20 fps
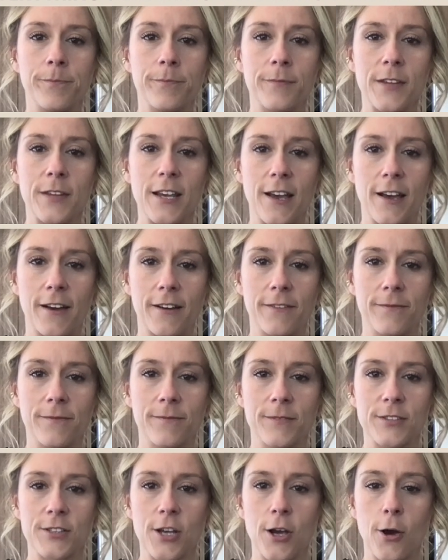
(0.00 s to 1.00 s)
yeah,
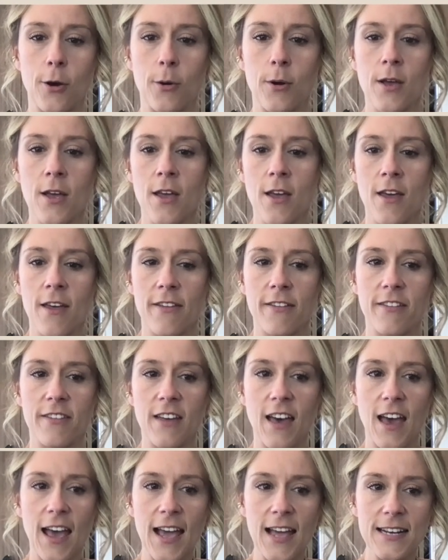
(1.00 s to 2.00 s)
so
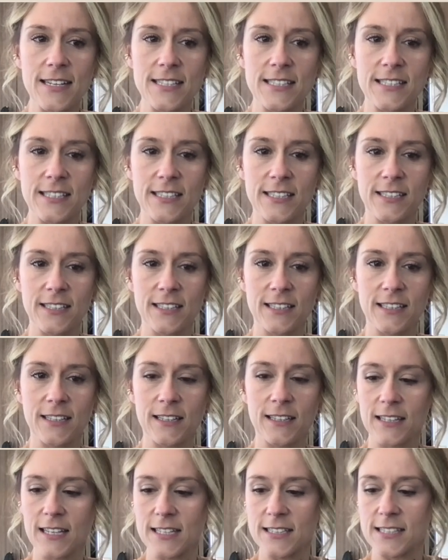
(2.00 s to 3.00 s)
that
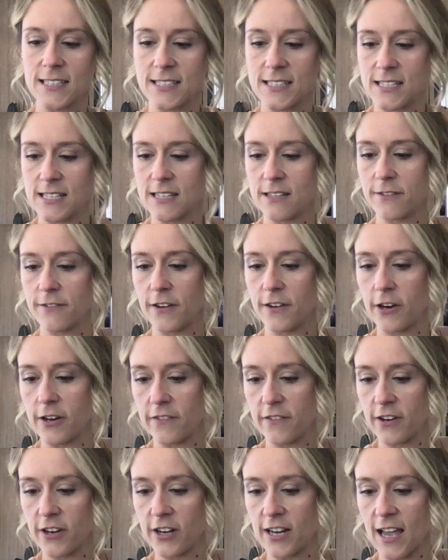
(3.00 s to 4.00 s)
gets us to the very,
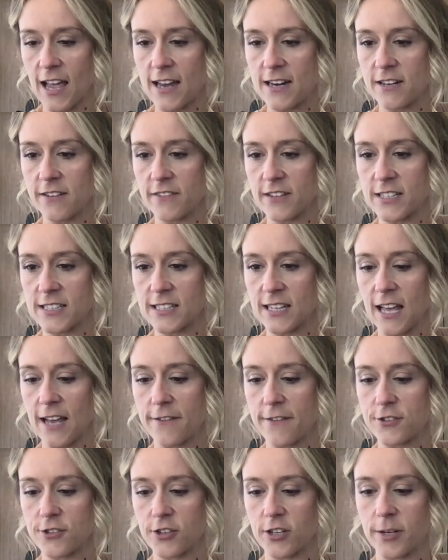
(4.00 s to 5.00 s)
very end of this
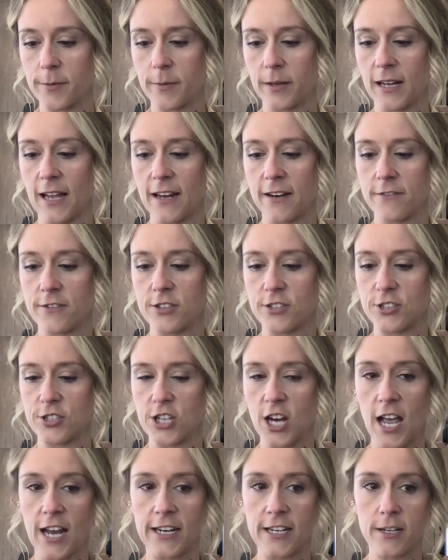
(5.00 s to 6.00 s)
live stream and kind of just
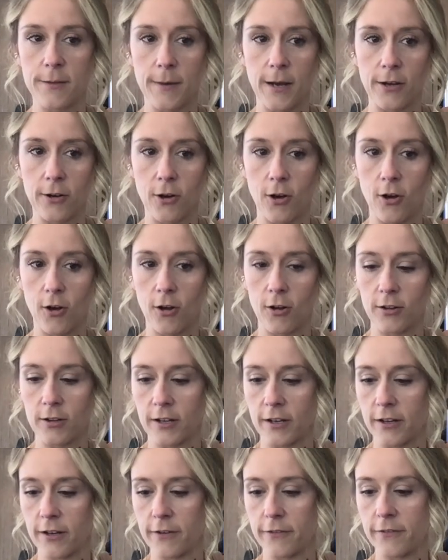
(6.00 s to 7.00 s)
chatting about all
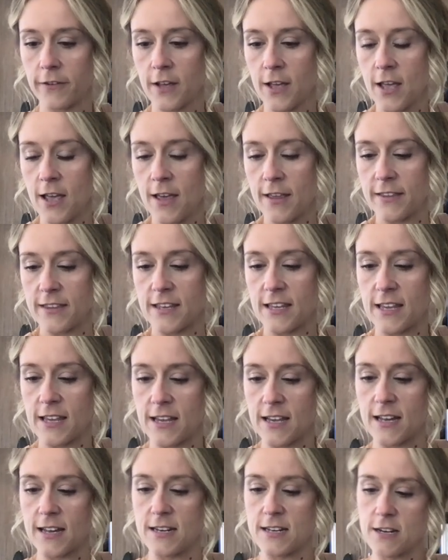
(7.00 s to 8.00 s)
of
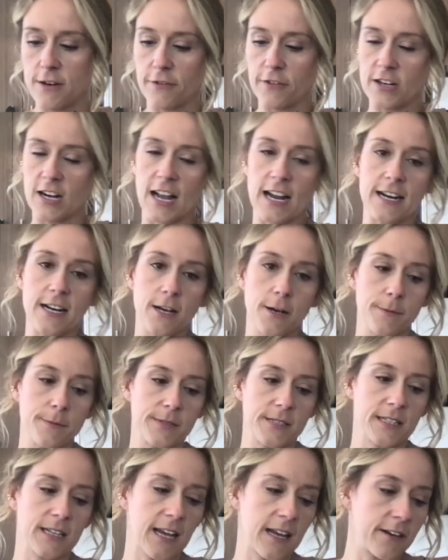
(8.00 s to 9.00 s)
the different items
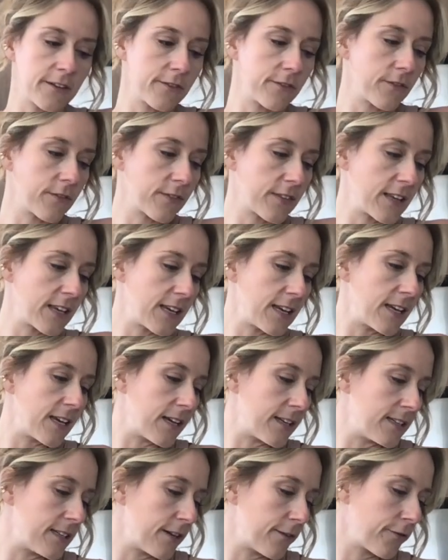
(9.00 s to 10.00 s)
and kind of the
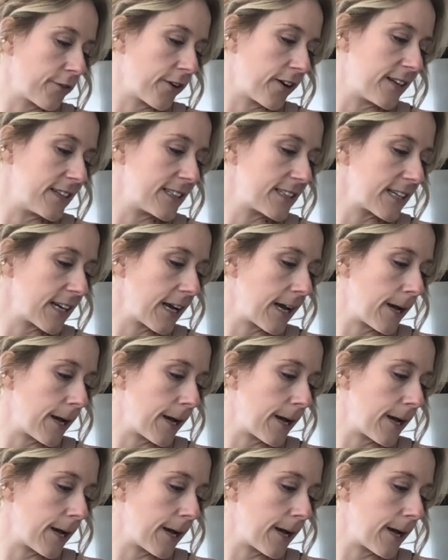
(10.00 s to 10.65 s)
different